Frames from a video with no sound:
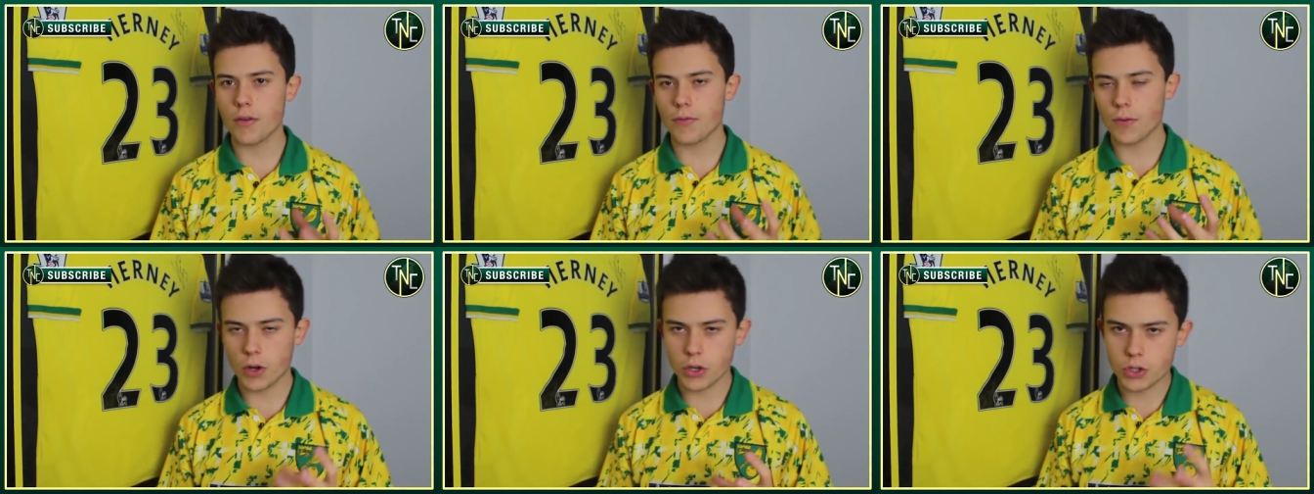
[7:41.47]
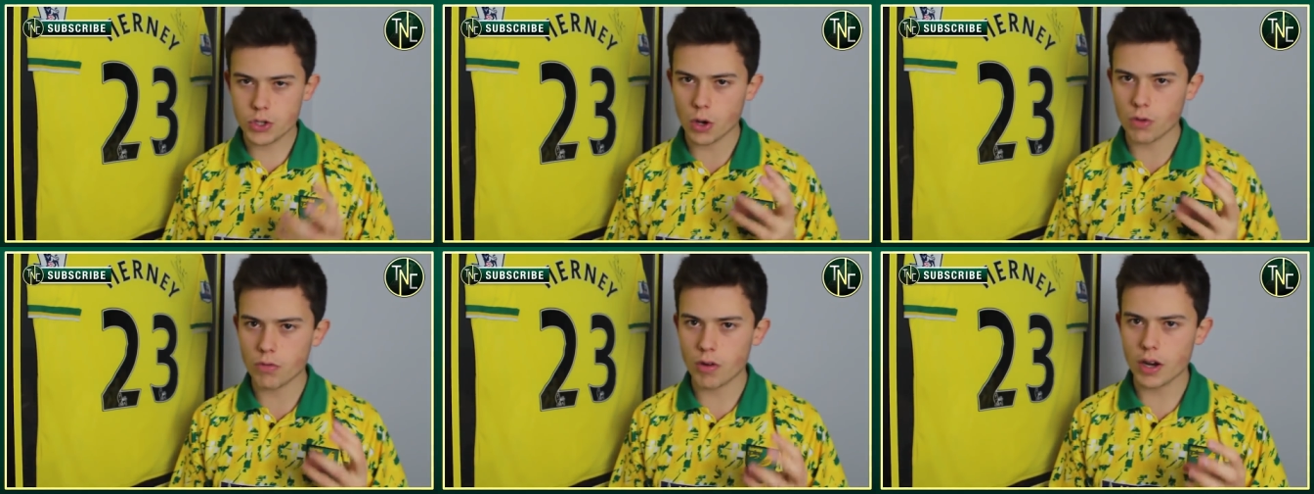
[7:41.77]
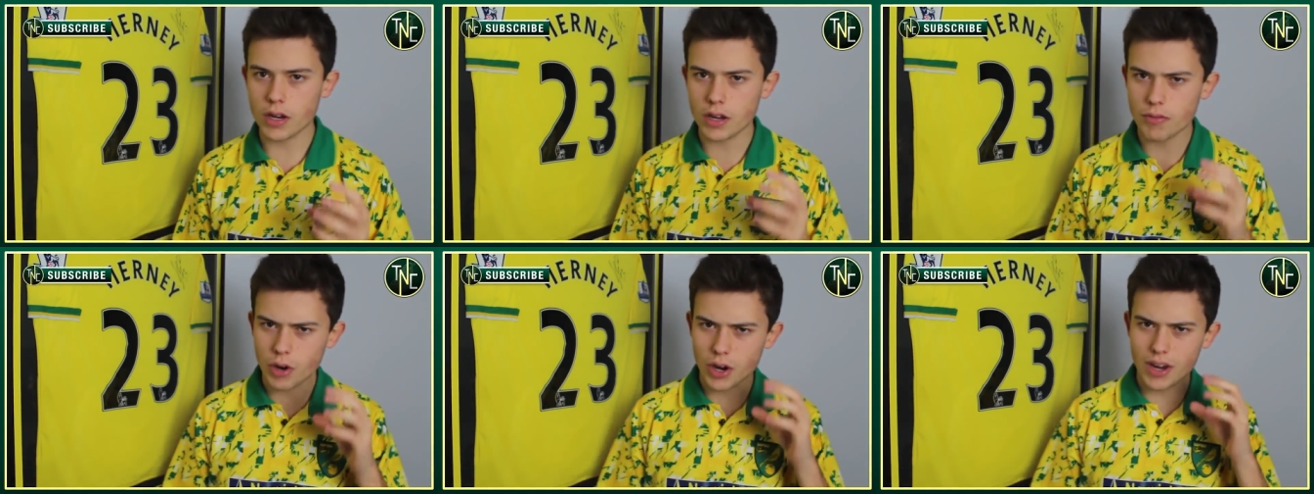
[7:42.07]
I find John
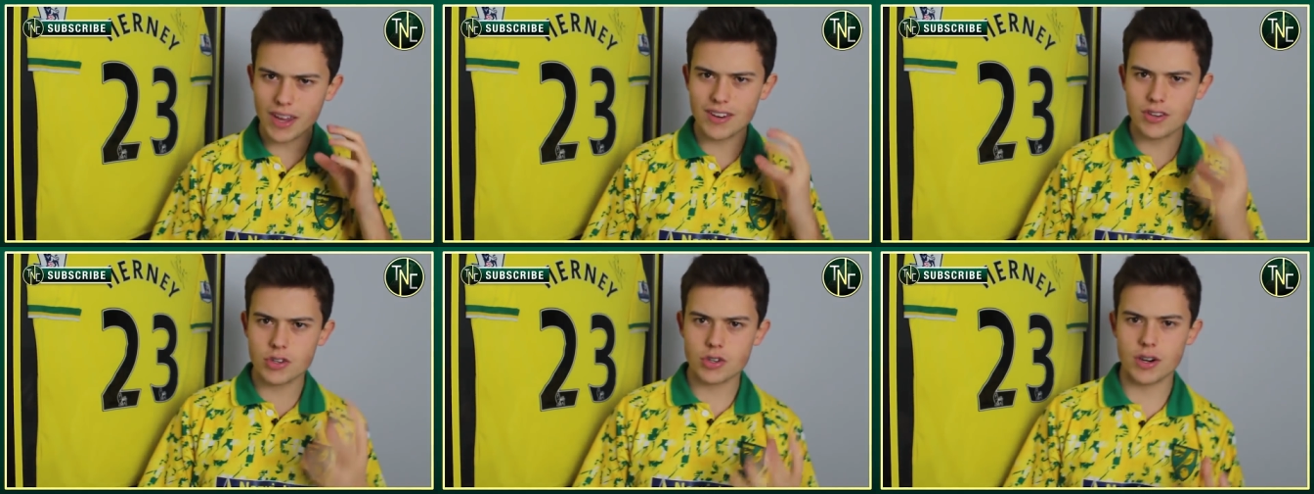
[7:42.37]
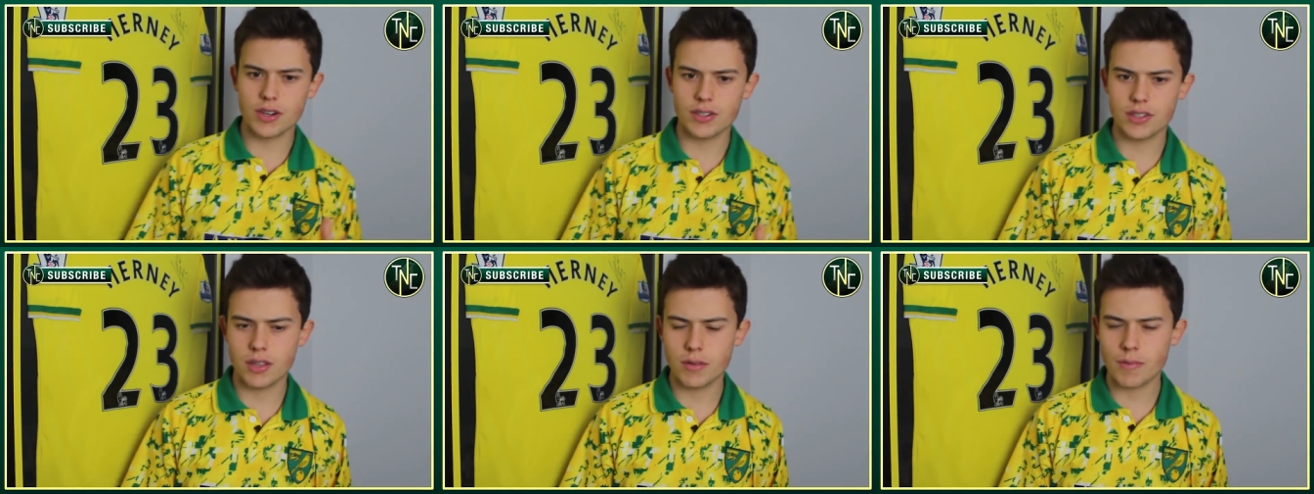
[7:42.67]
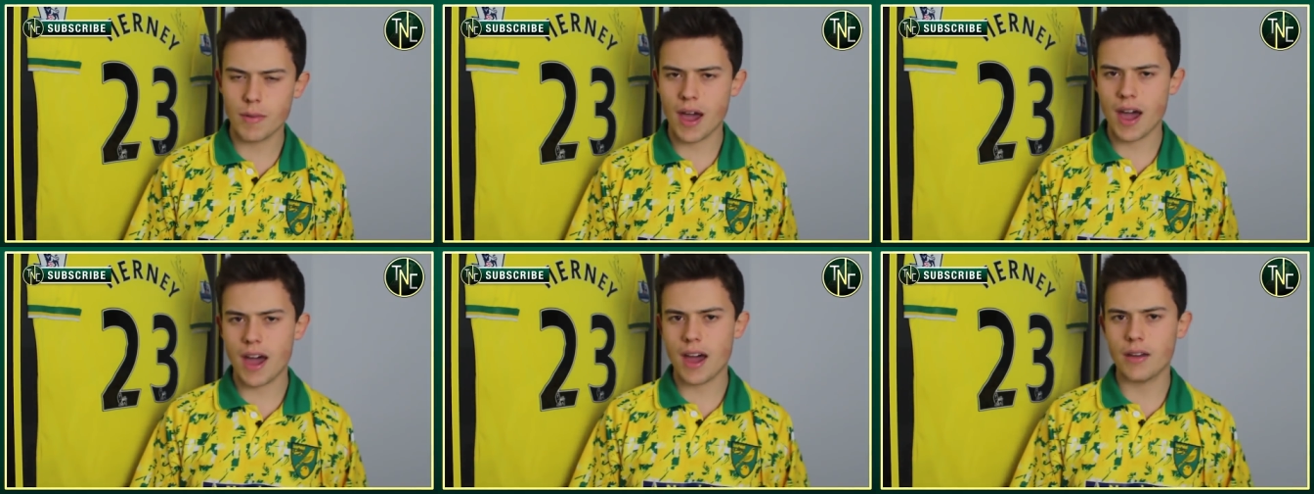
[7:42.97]
Ruddy a very
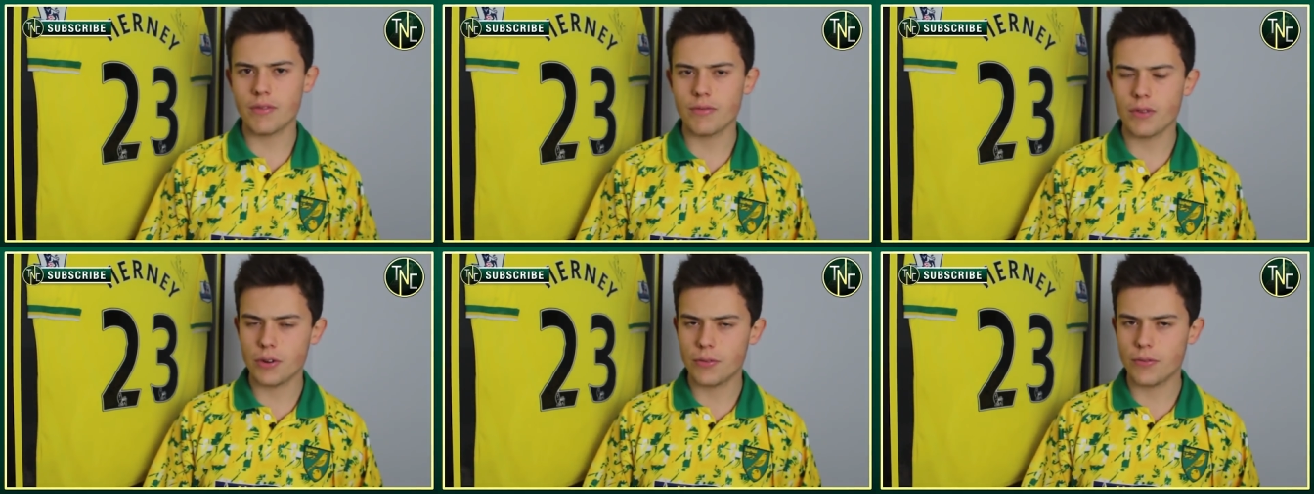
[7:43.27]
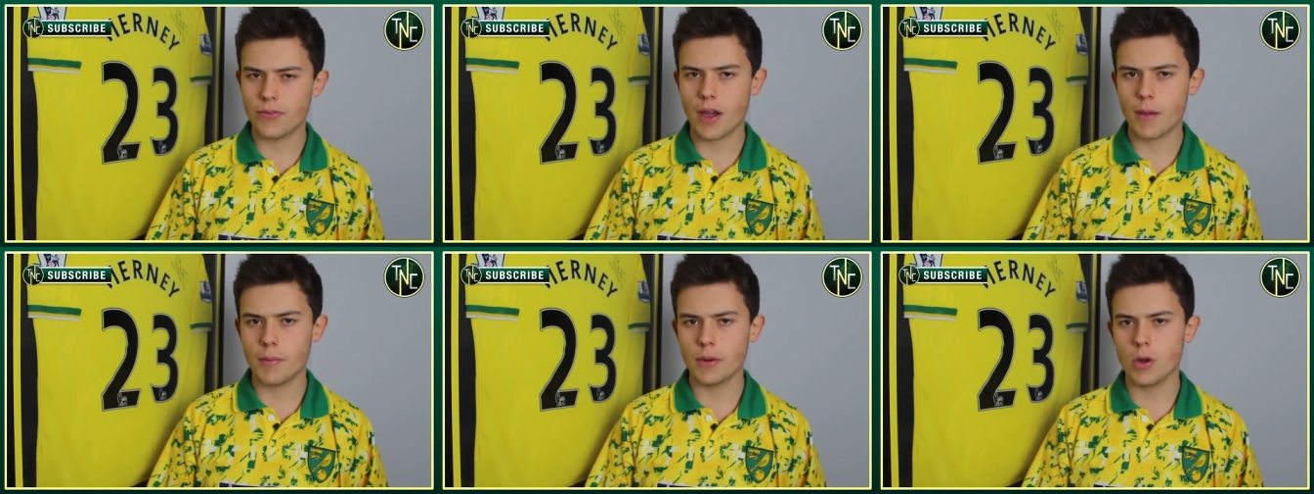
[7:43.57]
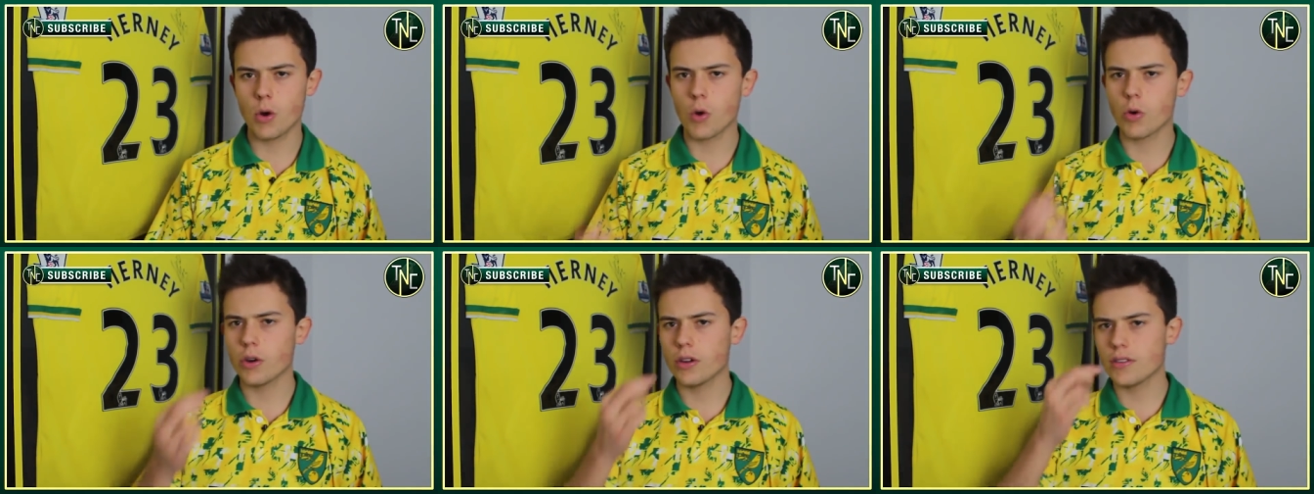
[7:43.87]
interesting man, very
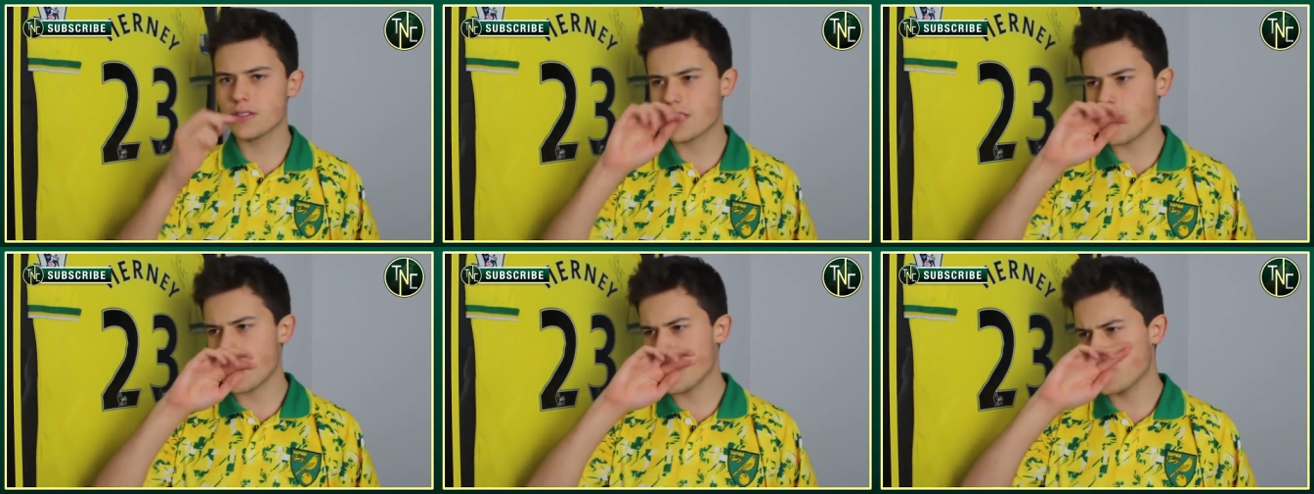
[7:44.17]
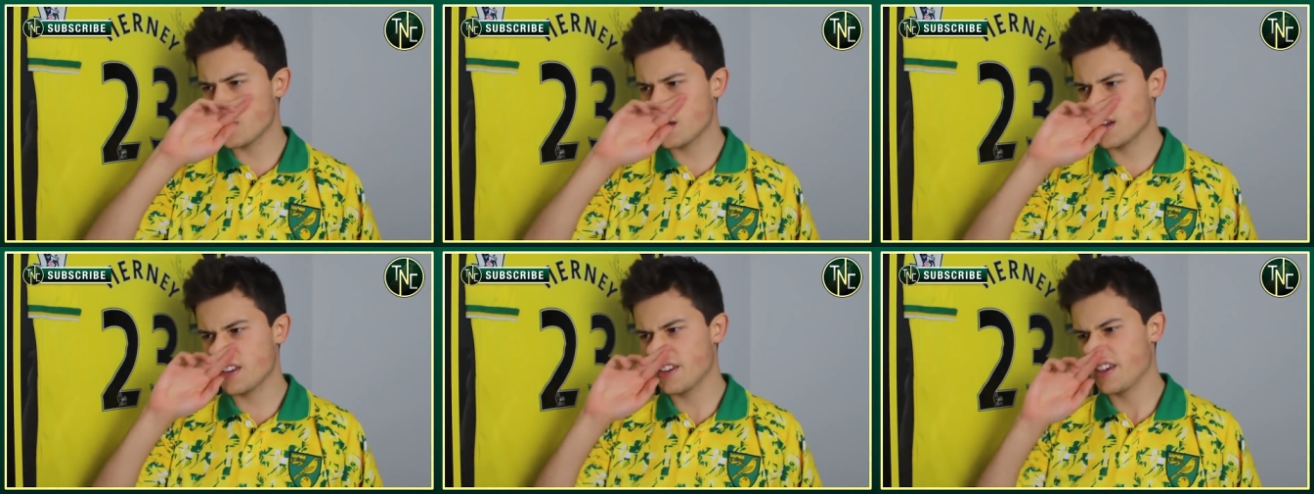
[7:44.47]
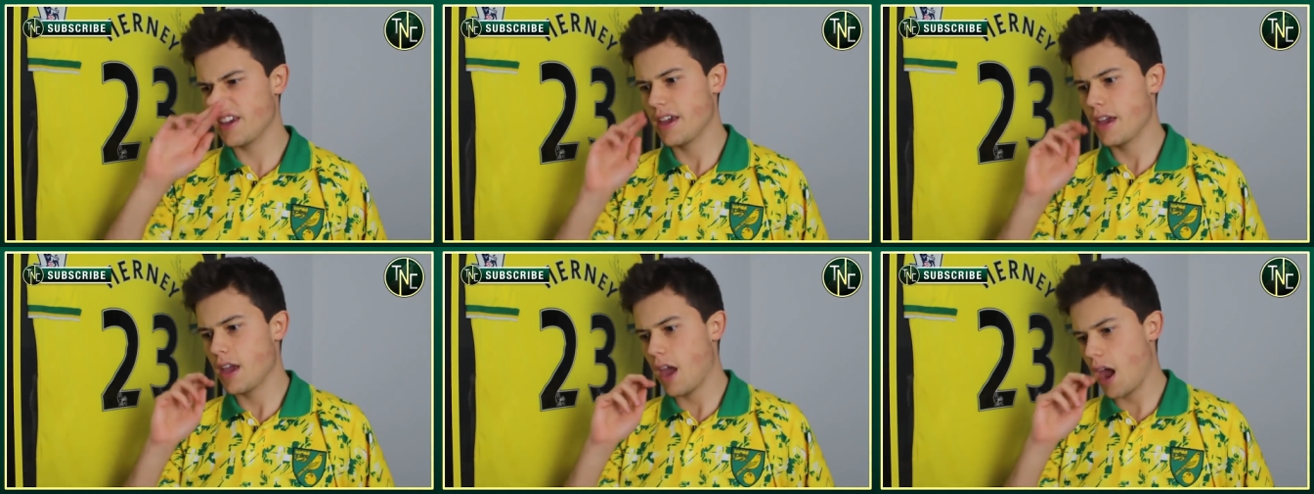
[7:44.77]
family orientated.